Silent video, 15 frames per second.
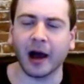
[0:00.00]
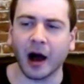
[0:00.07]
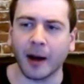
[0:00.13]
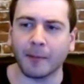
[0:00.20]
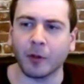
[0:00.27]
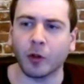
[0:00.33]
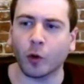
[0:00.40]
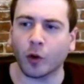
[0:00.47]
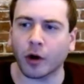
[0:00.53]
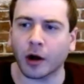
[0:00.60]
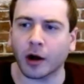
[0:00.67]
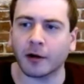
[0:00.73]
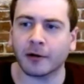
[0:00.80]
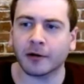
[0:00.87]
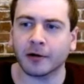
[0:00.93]

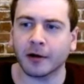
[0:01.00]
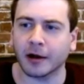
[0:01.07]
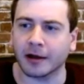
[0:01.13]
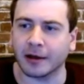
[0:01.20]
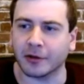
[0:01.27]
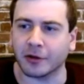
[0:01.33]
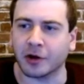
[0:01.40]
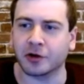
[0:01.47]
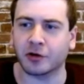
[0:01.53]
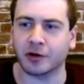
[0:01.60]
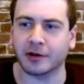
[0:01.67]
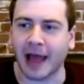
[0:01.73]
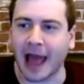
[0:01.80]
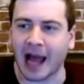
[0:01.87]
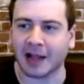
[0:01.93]
Laura is under
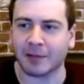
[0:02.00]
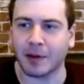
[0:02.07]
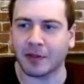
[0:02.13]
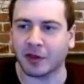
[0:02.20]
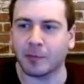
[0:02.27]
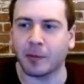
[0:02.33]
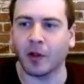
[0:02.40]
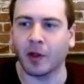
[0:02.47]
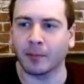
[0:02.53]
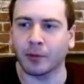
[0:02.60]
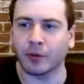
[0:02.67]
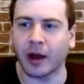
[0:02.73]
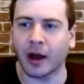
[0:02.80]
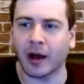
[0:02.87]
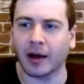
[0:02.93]
attack by this
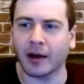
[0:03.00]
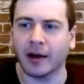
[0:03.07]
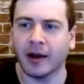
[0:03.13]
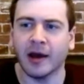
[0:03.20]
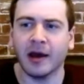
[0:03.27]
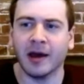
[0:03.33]
Palumbo guy.